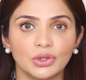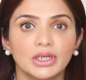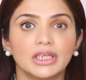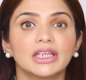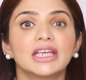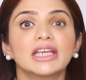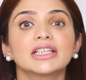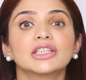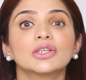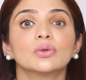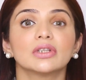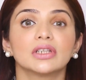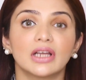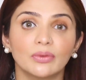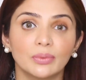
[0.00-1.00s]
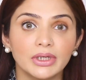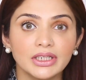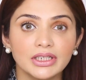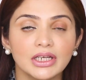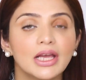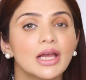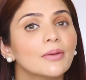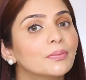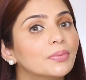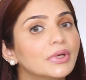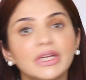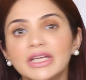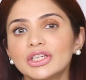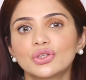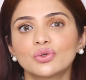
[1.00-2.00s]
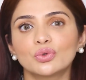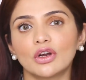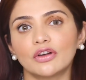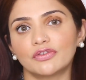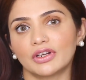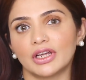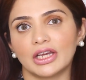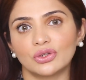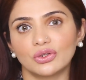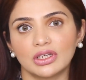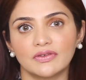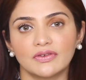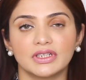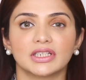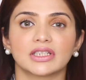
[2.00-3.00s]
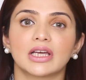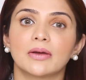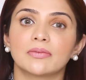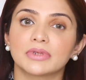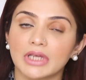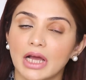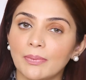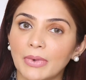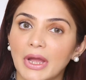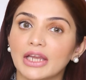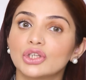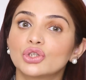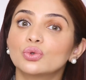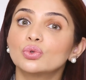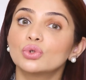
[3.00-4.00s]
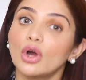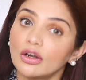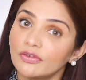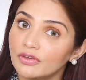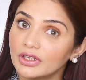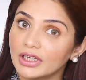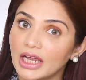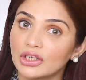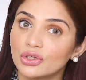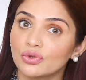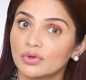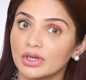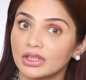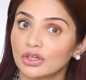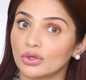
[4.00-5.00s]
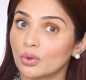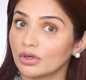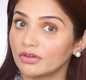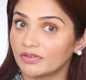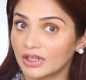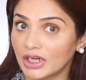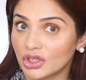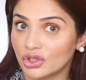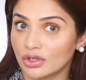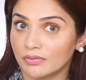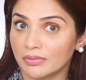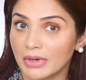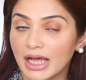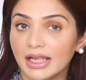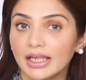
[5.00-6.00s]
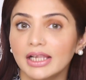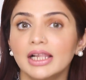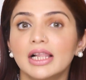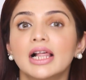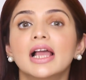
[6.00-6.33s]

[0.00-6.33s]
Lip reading: In case you love it, please do not forget to give it a thumbs up and do not forget to ring the notification bell